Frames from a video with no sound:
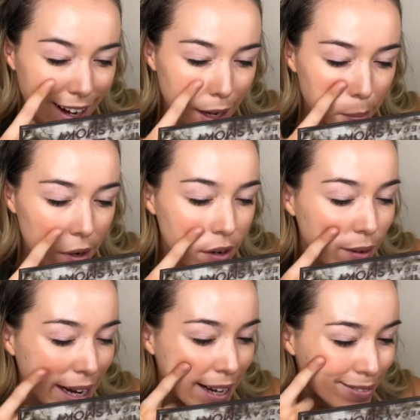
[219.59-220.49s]
I put it
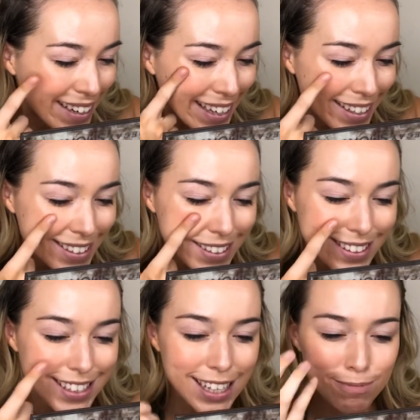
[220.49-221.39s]
where my
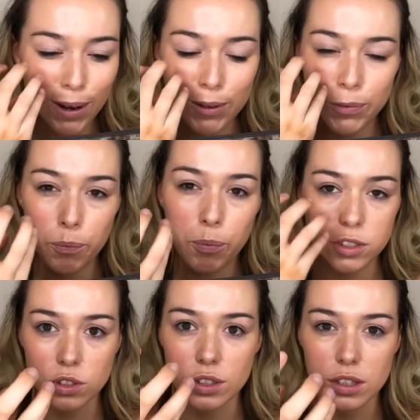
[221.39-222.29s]
cheekbones
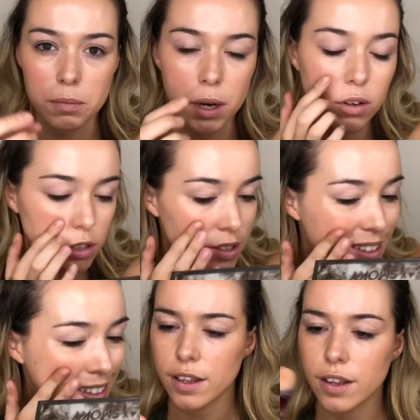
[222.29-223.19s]
protrude the most.